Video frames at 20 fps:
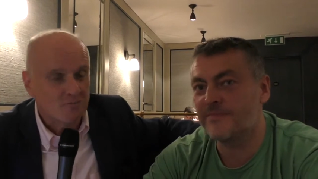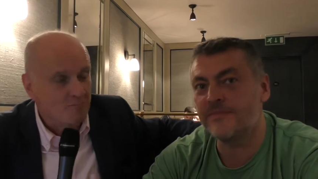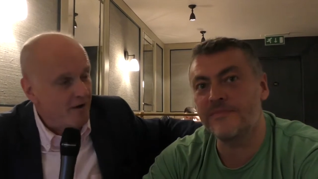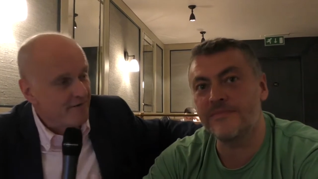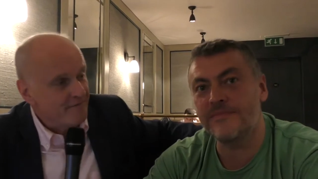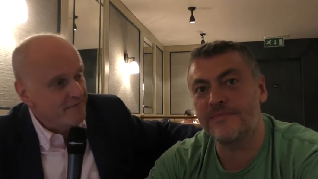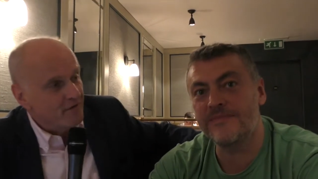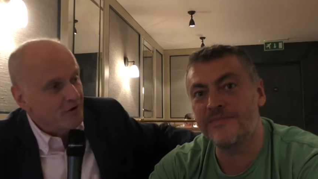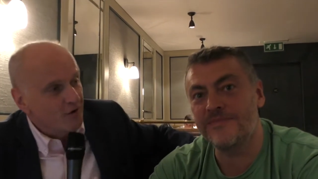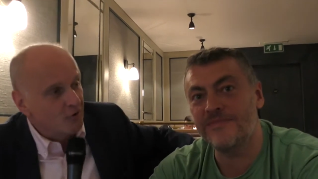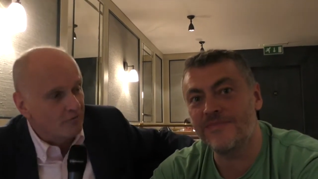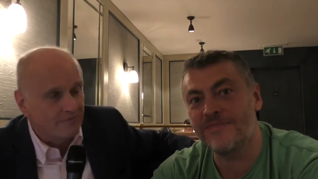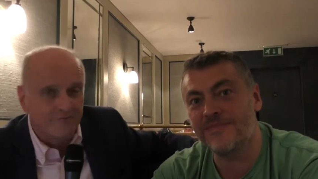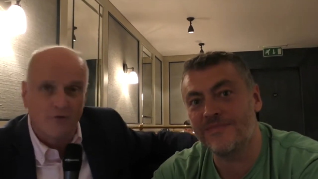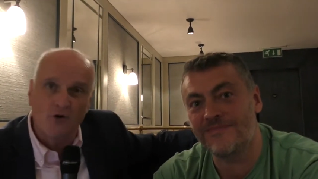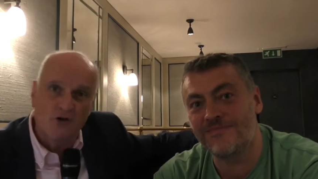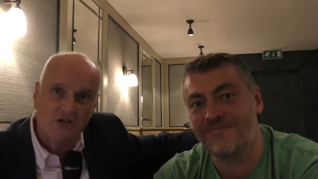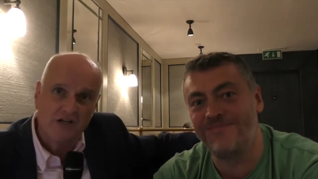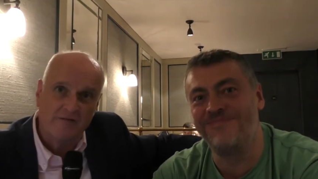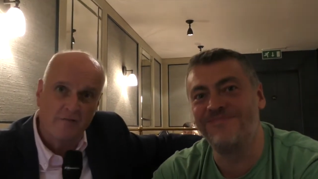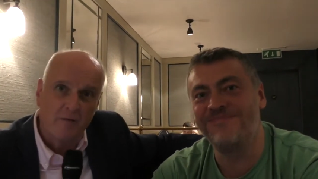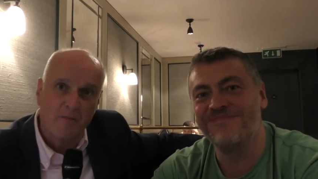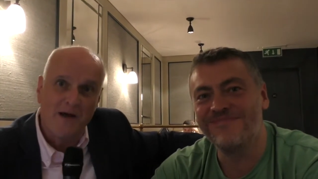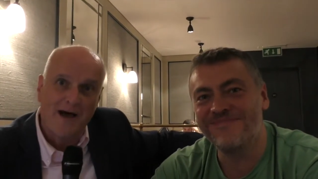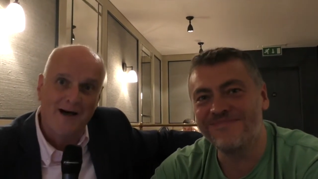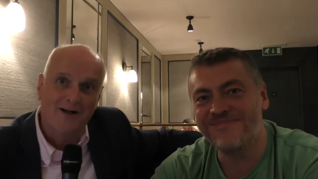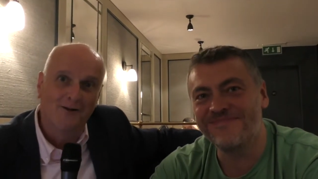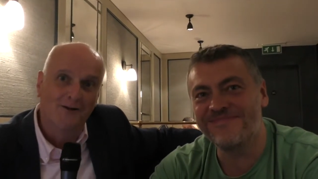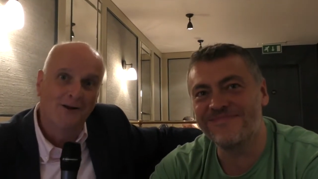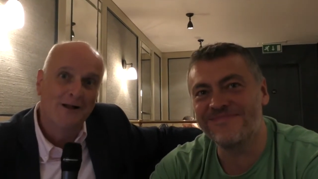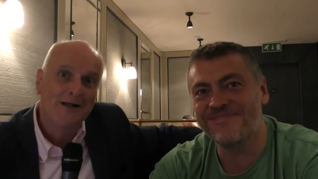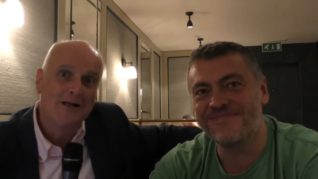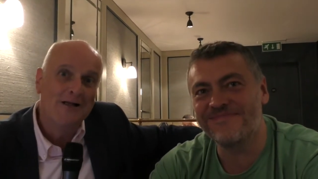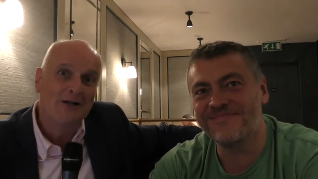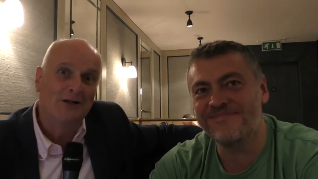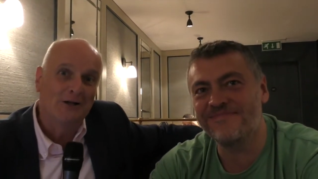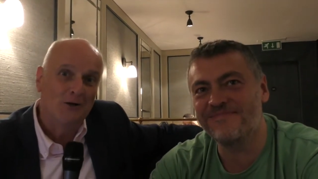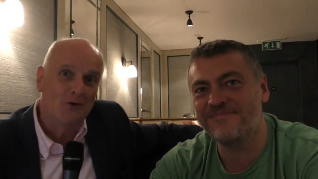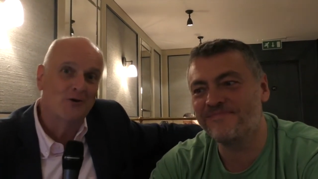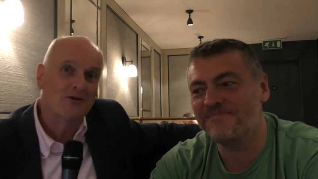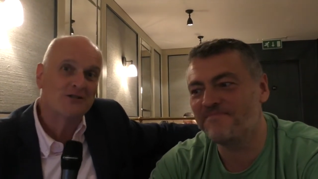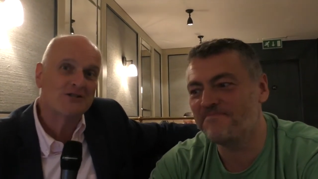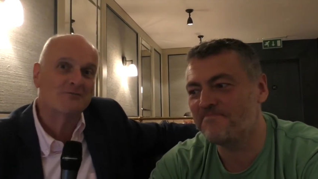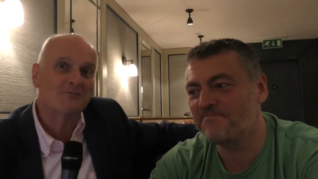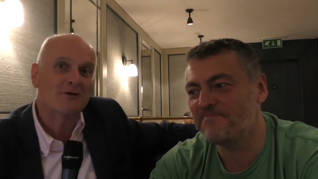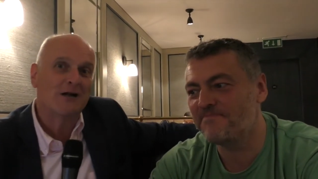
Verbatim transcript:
Speaker 1: with my very good voiceover pal, Lewis